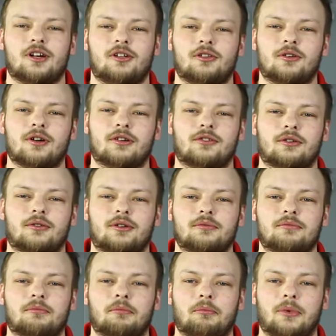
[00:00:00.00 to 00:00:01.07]
Hello
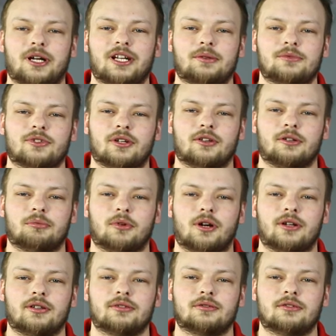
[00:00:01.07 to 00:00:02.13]
everyone, my name is Eric
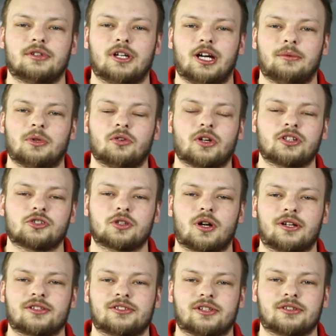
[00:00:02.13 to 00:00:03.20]
Broding. I'm an
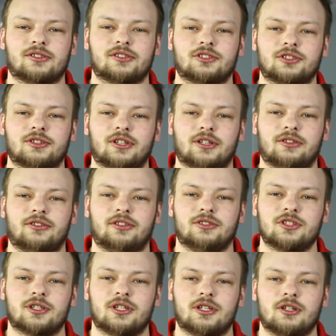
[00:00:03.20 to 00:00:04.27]
electronic technician at
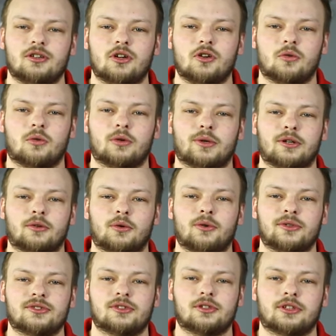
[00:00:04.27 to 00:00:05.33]
DigiKey, where we are
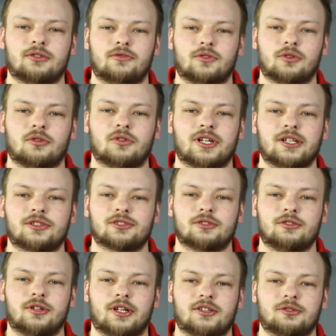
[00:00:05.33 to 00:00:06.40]
always looking for the latest
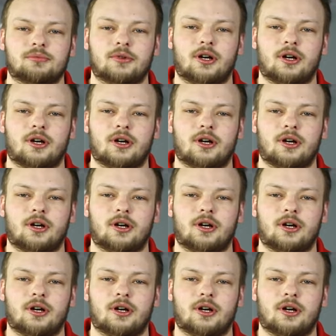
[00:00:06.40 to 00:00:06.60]
and greatest